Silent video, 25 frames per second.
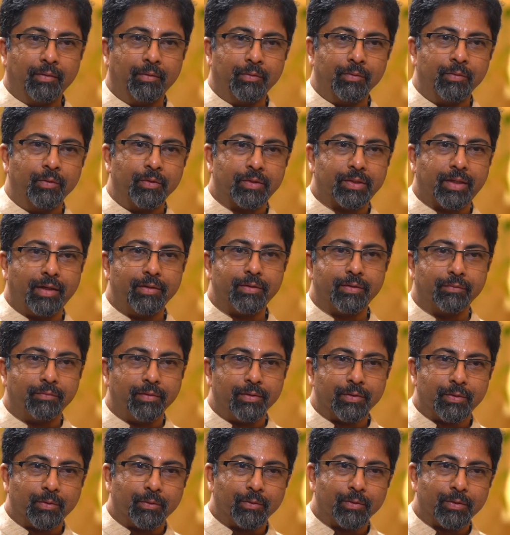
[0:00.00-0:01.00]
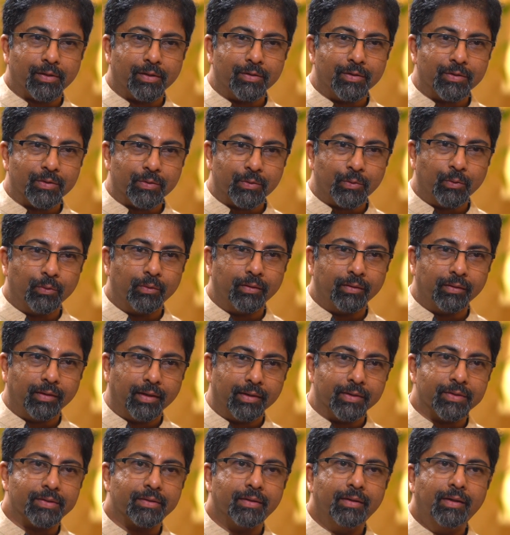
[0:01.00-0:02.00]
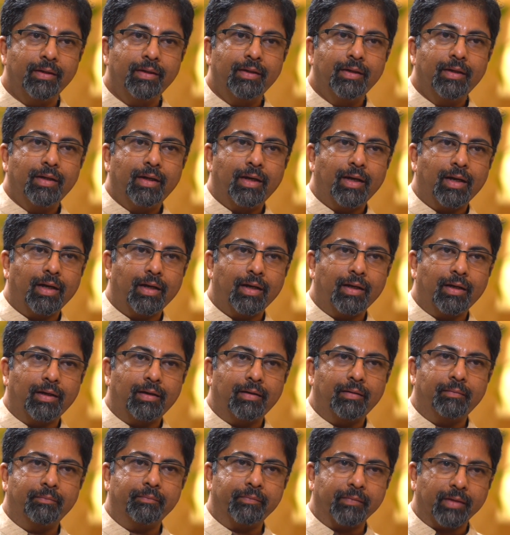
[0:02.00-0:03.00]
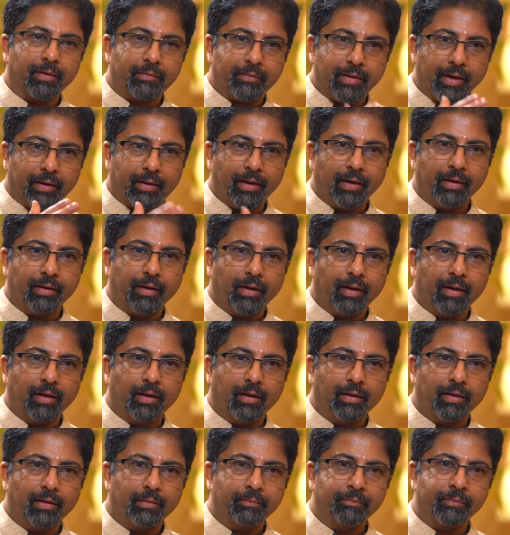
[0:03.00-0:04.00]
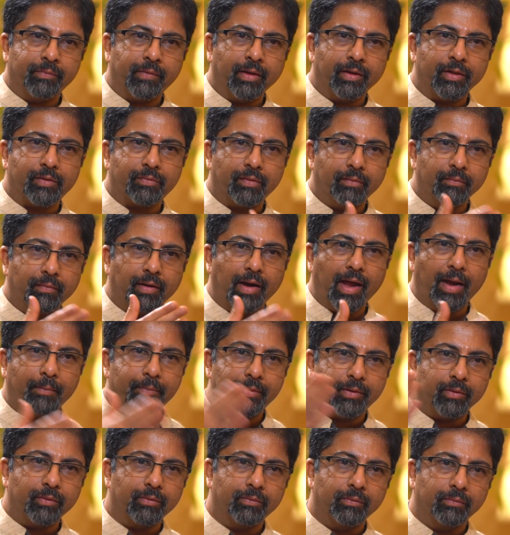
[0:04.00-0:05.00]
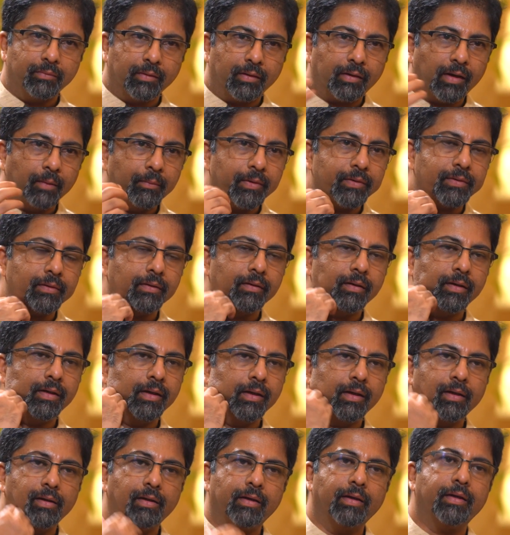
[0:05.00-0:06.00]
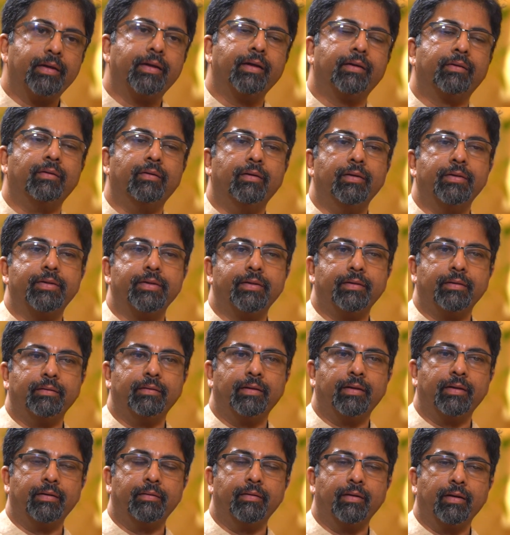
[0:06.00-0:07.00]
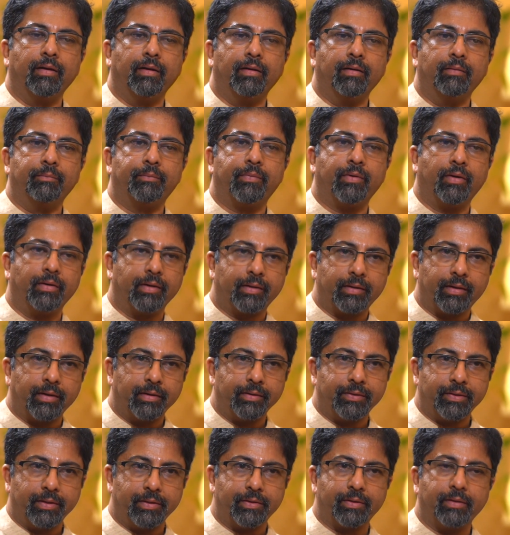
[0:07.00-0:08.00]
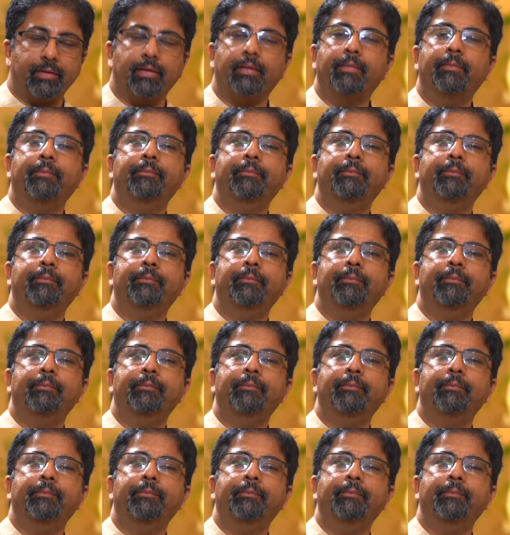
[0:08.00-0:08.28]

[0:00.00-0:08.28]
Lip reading: know, those kinds of institutions doing this, taking things from lab to commercial technology and productization.